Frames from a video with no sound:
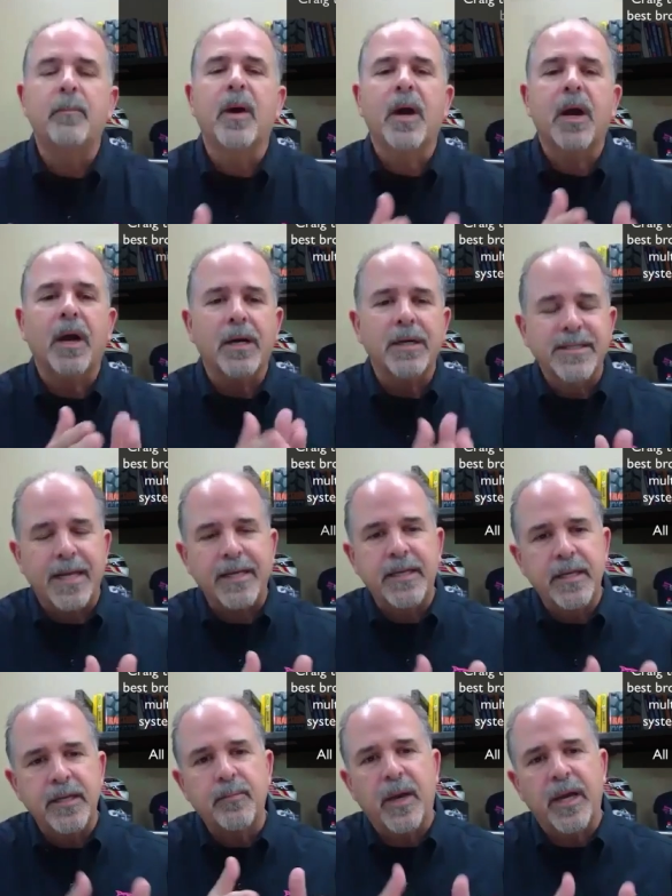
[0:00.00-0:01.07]
because I
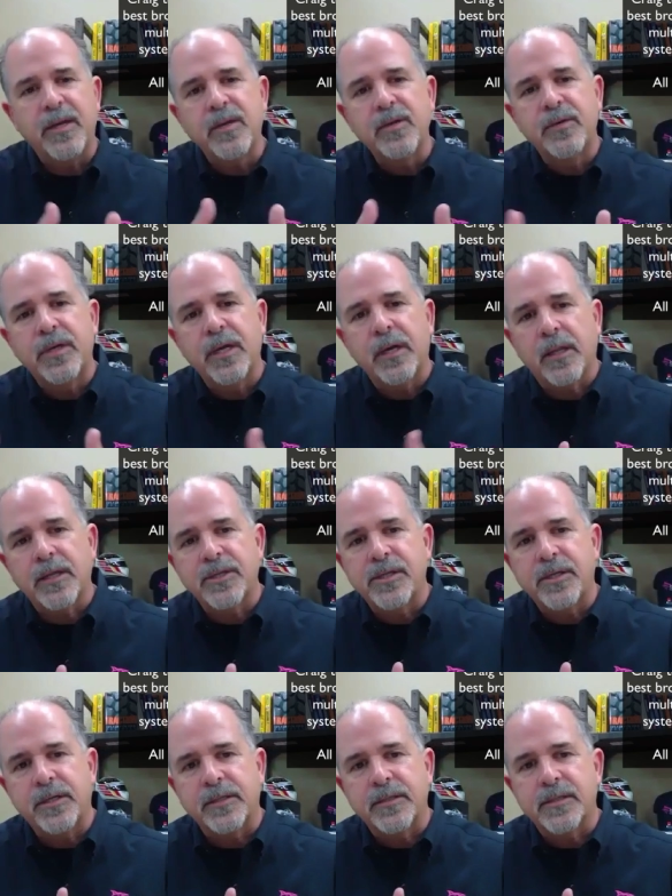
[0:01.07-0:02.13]
did my due
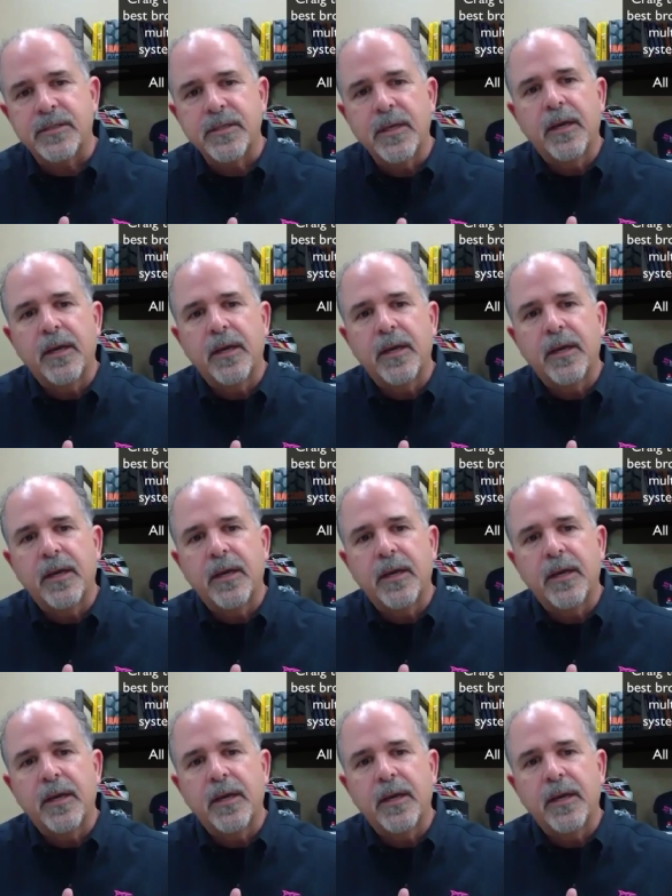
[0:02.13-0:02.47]
diligence,